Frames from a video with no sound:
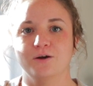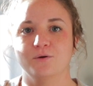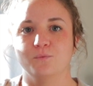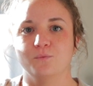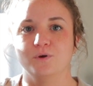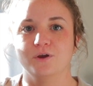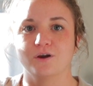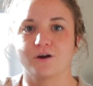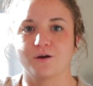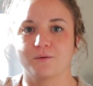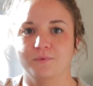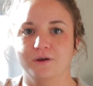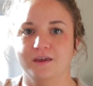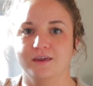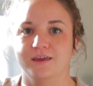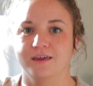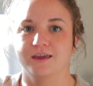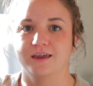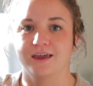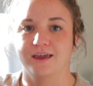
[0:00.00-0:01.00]
we are
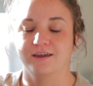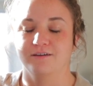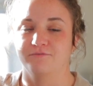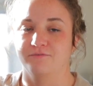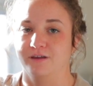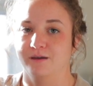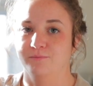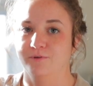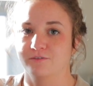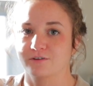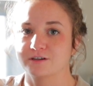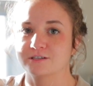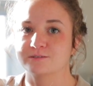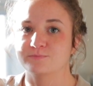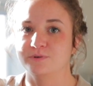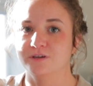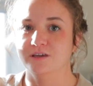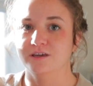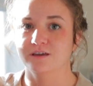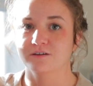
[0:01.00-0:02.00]
making a family
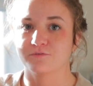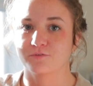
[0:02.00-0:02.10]
recipe